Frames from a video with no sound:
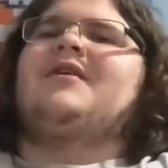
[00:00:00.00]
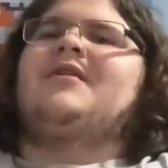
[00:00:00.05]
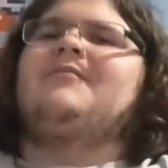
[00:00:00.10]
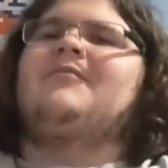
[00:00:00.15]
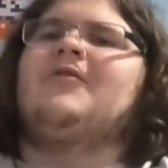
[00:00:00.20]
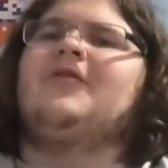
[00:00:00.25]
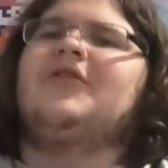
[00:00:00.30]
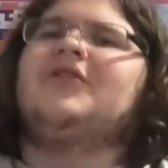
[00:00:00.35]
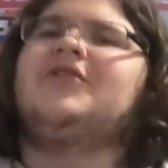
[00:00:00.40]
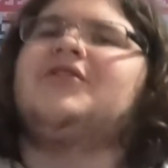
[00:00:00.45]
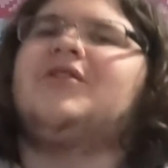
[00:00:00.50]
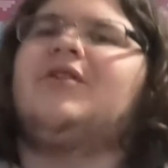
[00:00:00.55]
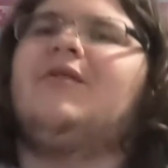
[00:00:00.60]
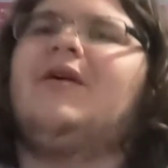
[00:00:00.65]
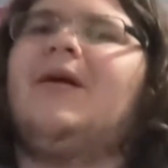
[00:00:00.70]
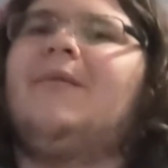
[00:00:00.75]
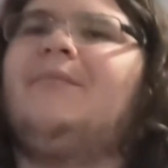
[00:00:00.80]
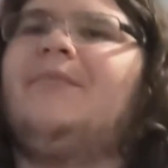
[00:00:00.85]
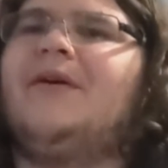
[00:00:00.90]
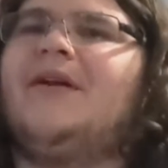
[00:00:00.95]
Rick and Morty
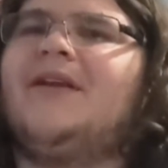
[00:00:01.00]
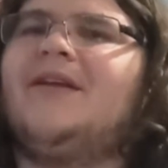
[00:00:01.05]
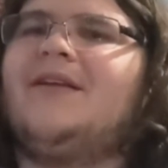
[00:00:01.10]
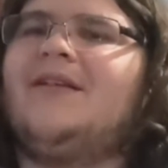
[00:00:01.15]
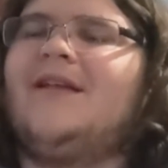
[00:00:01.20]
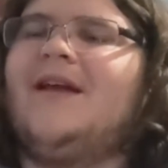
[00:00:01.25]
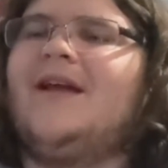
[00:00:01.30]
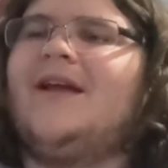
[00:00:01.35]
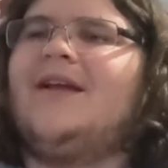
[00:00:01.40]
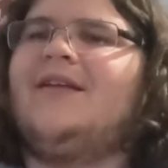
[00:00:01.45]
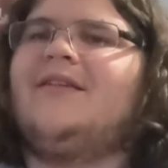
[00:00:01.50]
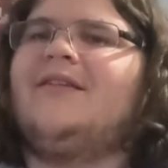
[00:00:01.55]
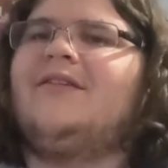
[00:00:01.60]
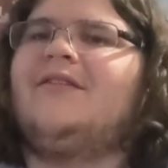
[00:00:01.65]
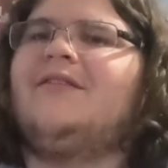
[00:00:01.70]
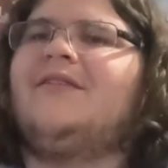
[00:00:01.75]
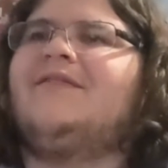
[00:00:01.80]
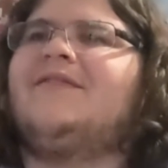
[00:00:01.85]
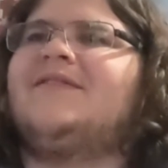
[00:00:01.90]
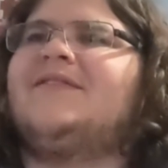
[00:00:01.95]
show up, but it like you
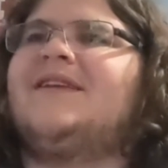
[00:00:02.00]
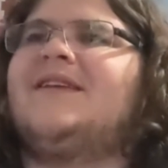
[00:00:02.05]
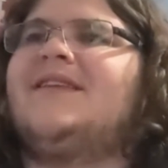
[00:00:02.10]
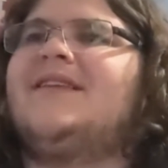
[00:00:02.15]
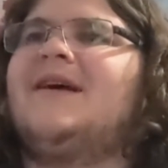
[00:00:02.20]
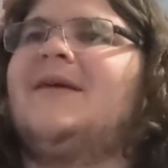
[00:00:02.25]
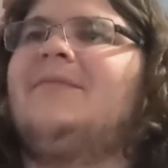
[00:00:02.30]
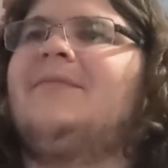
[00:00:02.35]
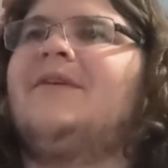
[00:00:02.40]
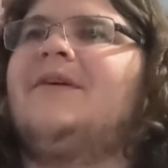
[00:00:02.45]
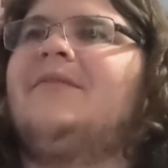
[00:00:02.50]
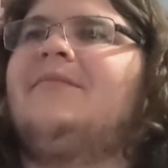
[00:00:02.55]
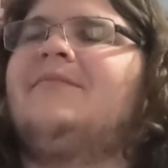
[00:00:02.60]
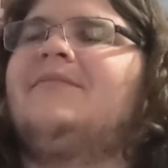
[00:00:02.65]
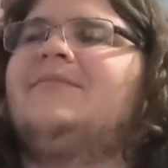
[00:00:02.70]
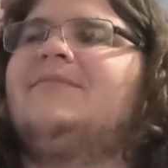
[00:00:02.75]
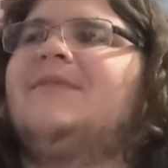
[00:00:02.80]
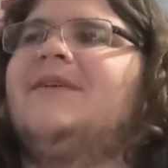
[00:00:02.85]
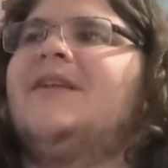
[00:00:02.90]
know they have to say dum dums.